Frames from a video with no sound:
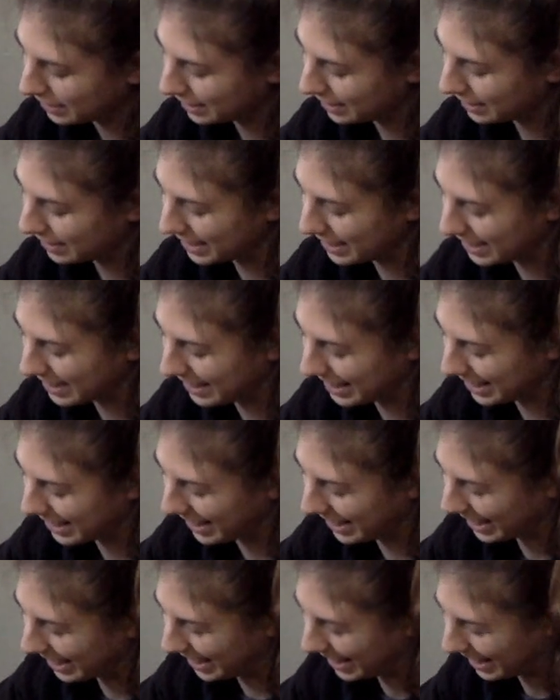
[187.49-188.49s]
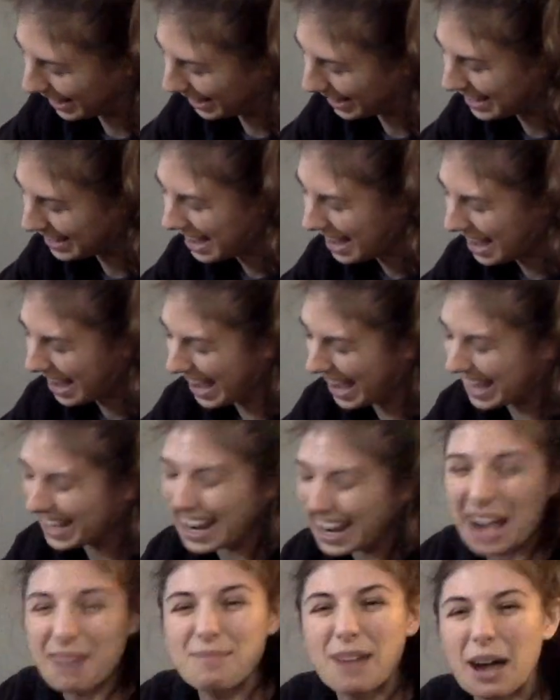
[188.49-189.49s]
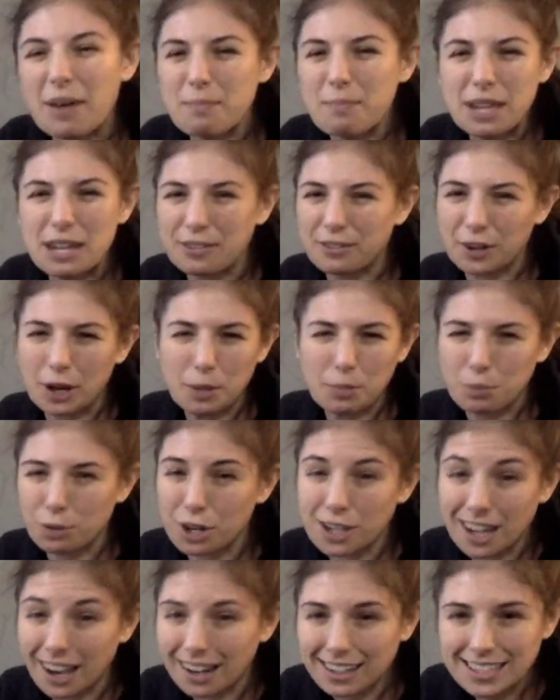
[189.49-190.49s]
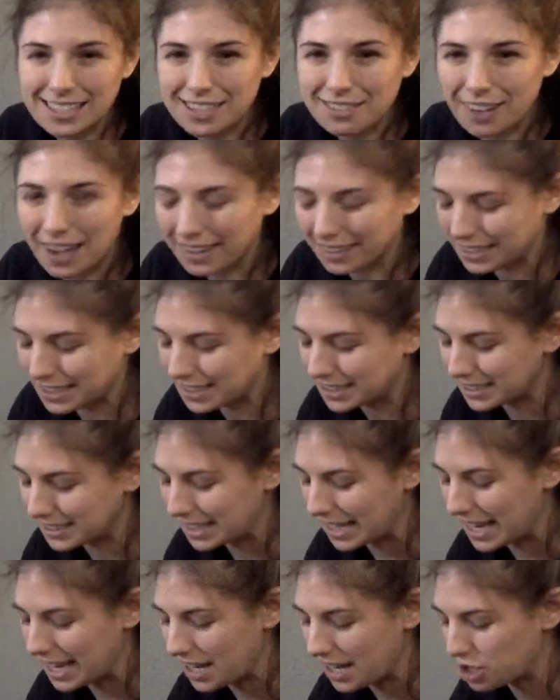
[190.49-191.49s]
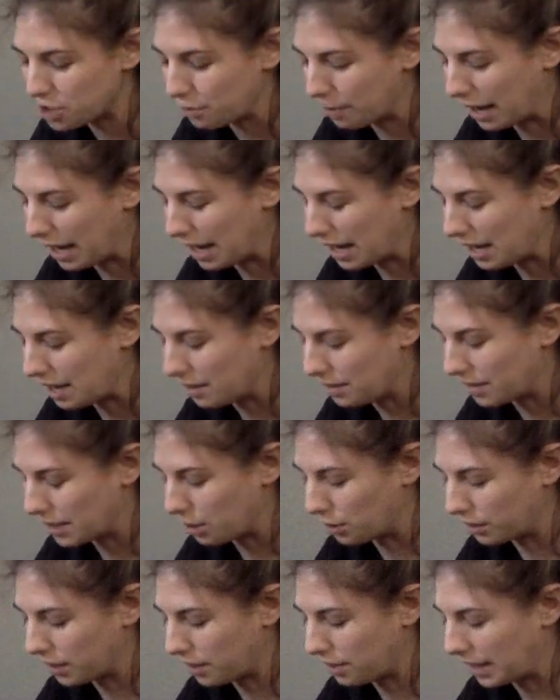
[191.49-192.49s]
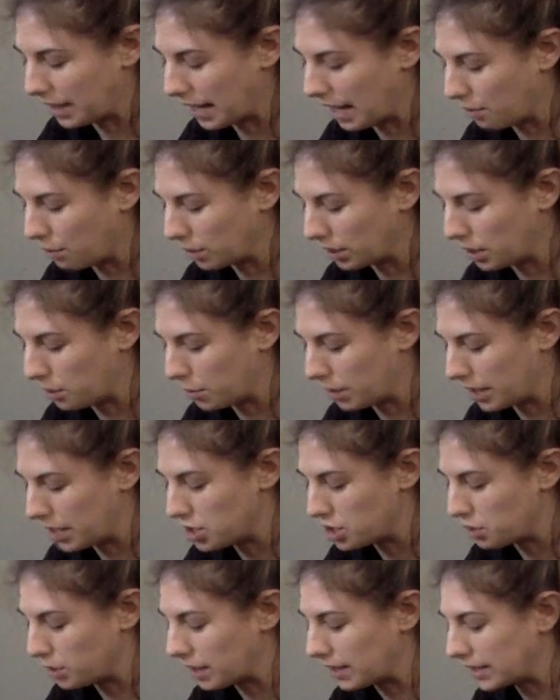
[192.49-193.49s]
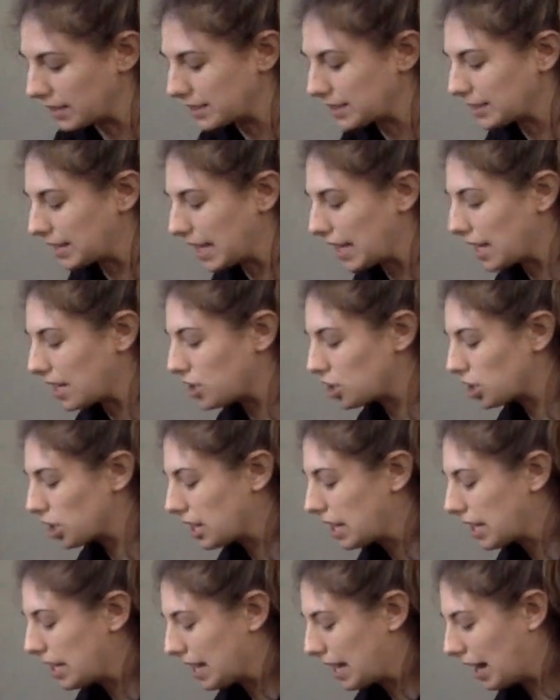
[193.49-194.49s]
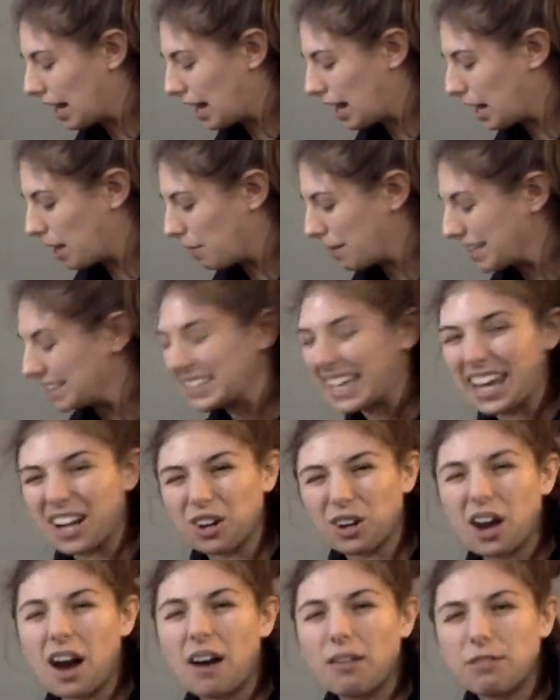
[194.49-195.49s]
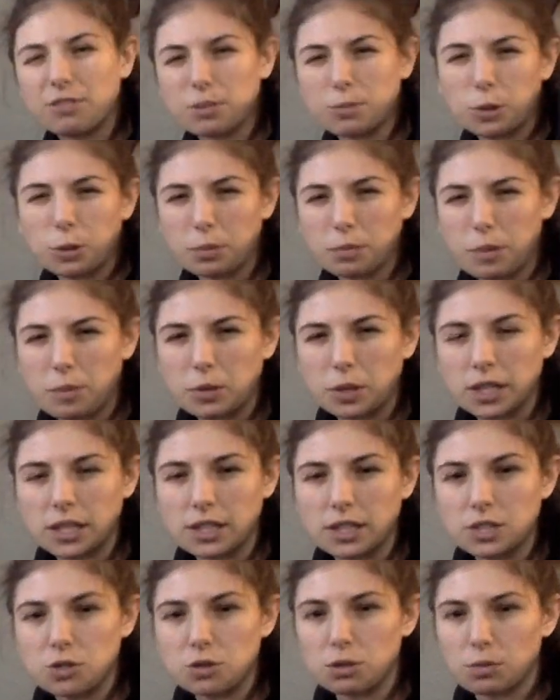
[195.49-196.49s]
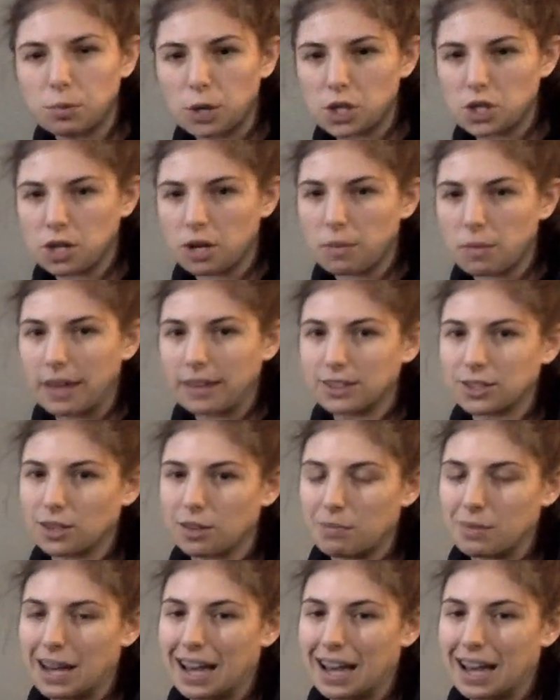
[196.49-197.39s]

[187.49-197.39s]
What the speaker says: Yeah. And I'm not being very productive at this stage. The only thing I really want to do at this stage is get her comfortable with me putting the toothbrush in her mouth. So I'm